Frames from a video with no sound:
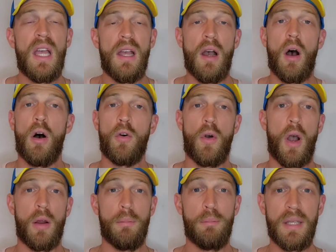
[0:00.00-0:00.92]
all
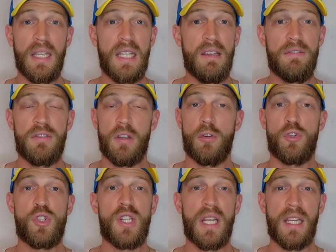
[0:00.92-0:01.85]
our beefs, our
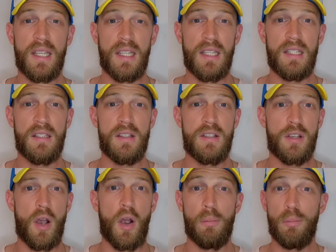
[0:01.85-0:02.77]
chickens,
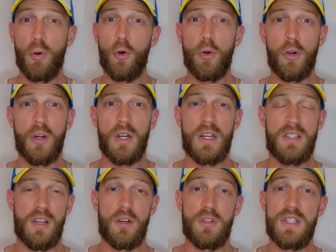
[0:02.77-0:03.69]
our porks,
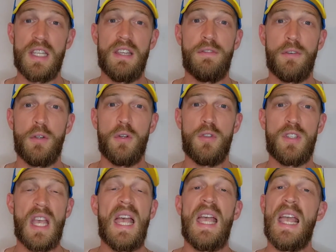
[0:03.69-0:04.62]
our seafoods,
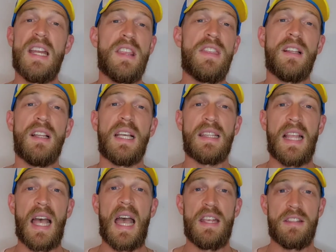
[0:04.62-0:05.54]
anything like
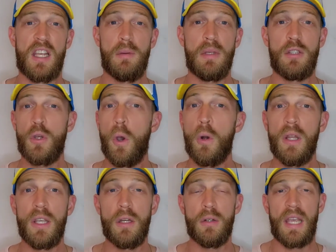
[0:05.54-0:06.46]
that is gonna be
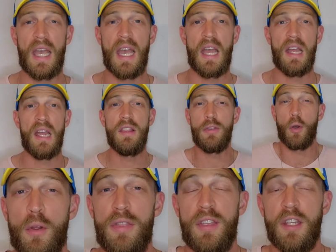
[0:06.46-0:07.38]
totally okay. The
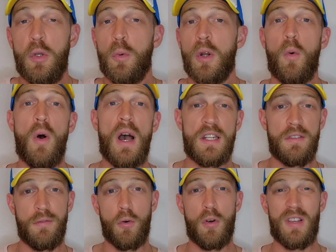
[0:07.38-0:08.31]
only thing you wanna watch
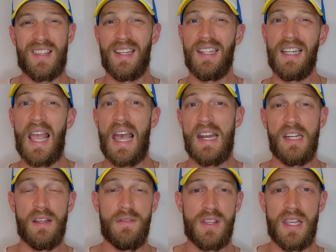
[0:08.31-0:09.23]
for is any
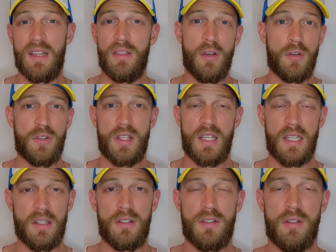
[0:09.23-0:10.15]
additives in those
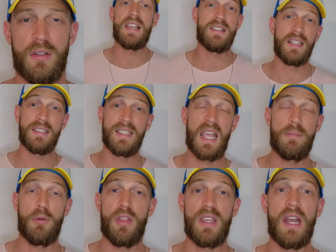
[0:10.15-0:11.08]
things. As an
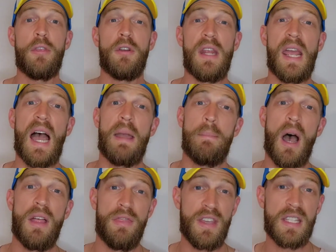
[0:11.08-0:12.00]
example, the other day I
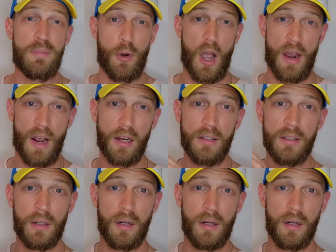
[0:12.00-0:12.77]
bought this product,